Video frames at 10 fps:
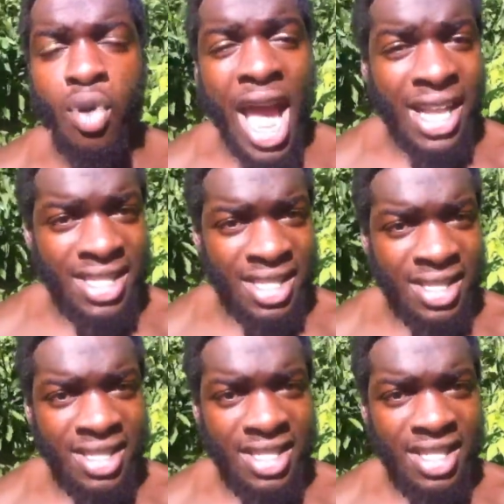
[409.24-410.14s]

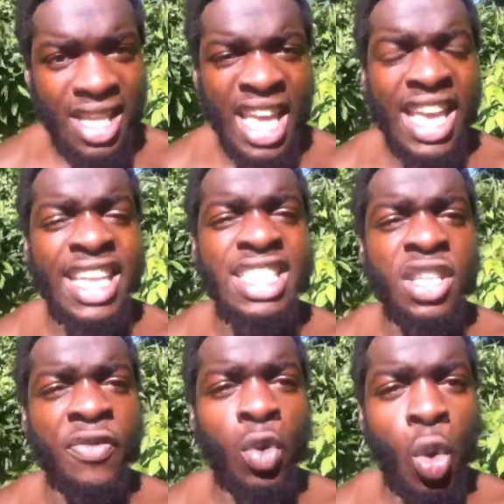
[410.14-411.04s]
practice
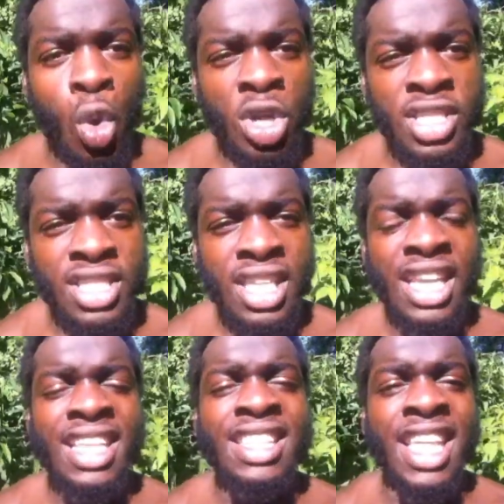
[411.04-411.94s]
is, of course,
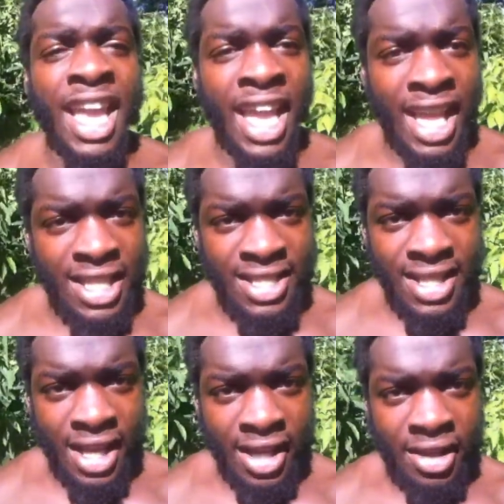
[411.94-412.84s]
the
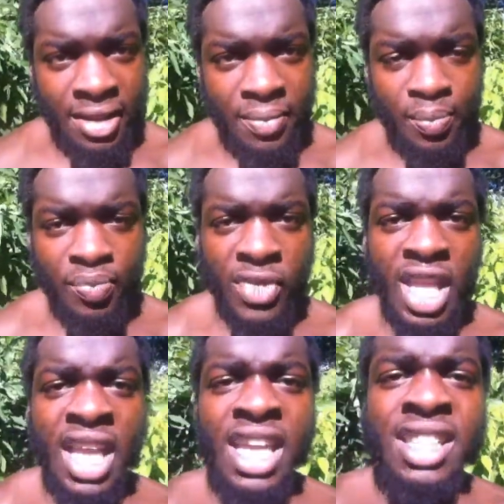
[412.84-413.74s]
headstand.
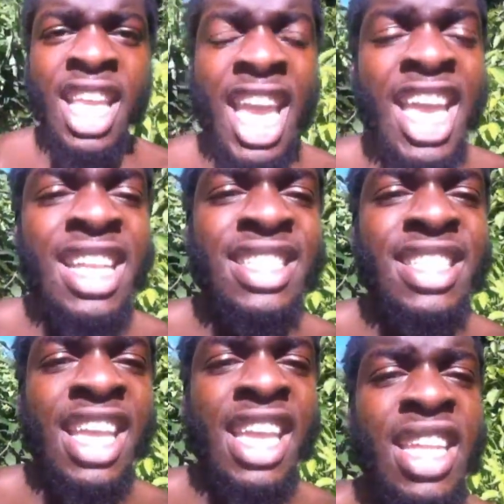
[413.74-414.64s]
The
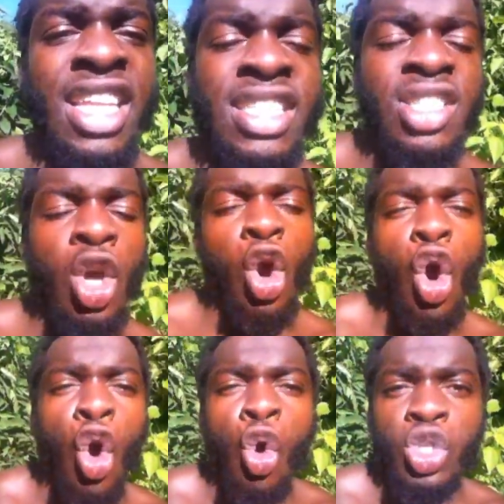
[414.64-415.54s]
headstand is the
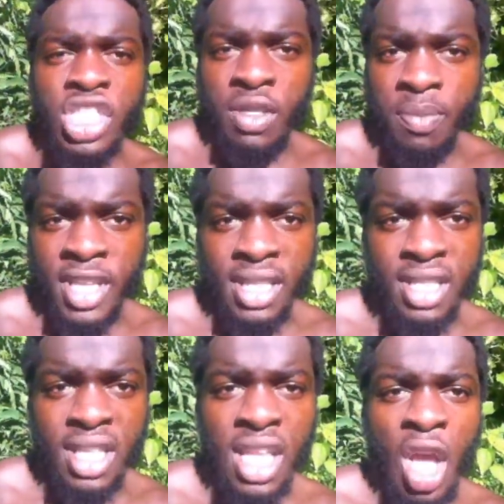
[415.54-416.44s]
ultimate
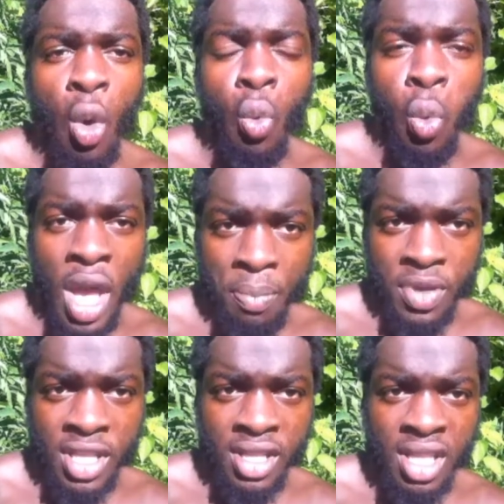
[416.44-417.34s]

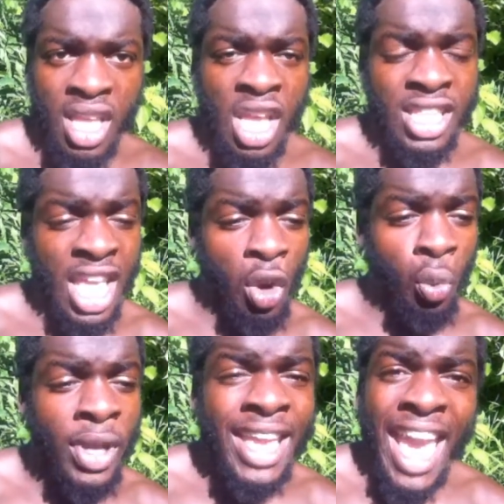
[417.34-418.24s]
weapon that
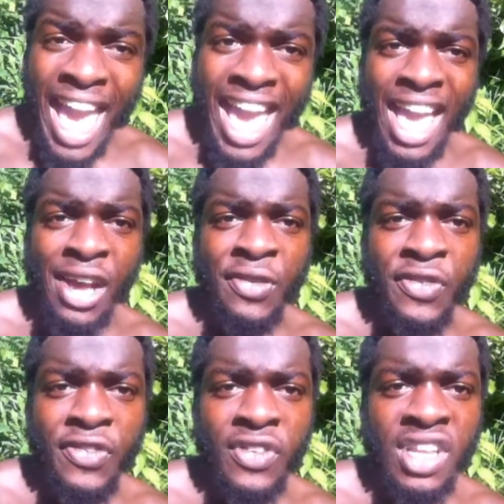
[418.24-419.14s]
we have
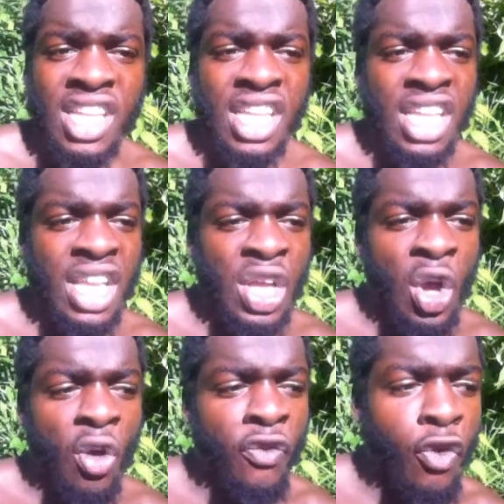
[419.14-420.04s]

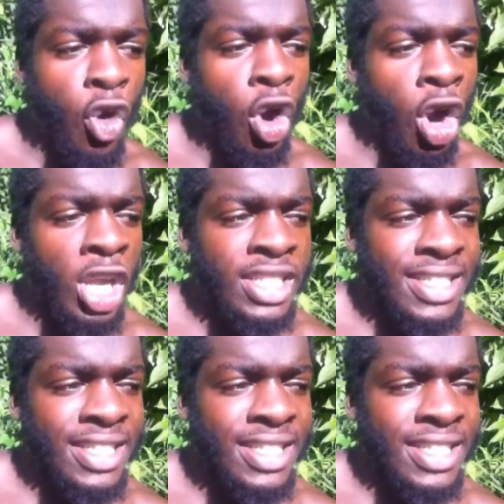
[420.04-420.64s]
for